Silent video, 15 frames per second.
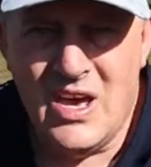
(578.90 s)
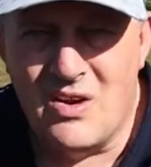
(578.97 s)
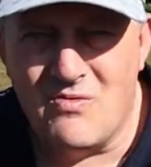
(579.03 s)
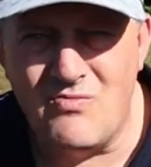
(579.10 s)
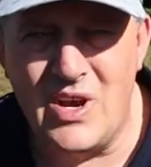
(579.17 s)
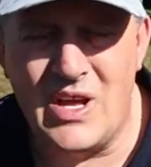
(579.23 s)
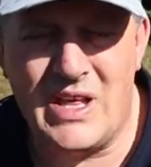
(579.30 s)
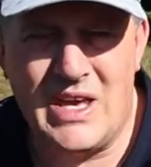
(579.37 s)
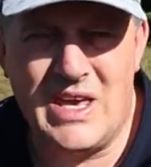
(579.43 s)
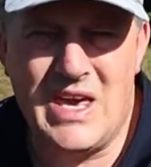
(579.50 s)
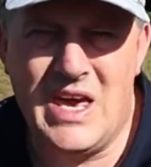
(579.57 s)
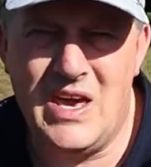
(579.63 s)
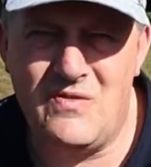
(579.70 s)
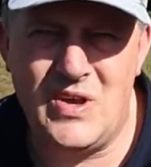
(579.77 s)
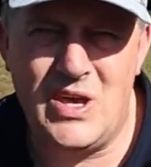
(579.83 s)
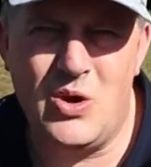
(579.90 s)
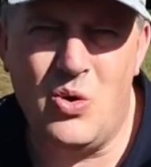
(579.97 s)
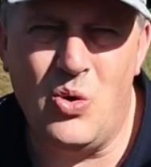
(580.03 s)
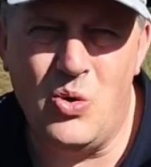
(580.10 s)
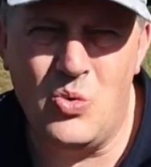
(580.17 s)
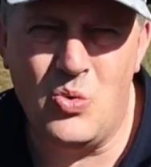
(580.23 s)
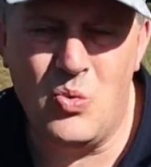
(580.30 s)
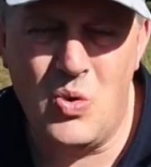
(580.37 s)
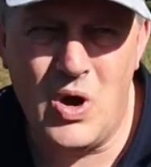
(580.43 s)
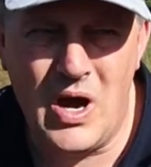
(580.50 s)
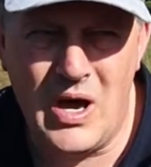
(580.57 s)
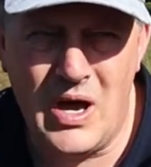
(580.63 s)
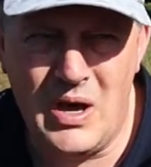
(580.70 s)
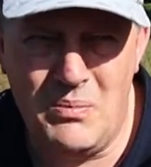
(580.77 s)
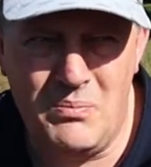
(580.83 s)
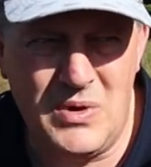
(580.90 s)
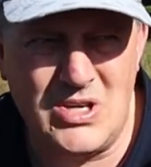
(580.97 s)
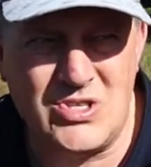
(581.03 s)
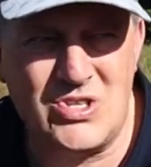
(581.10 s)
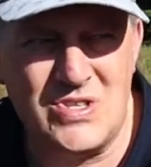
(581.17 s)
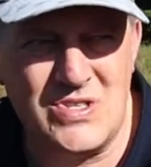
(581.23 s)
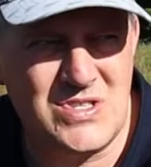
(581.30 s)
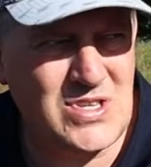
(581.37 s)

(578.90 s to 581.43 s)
really heavy haul missions.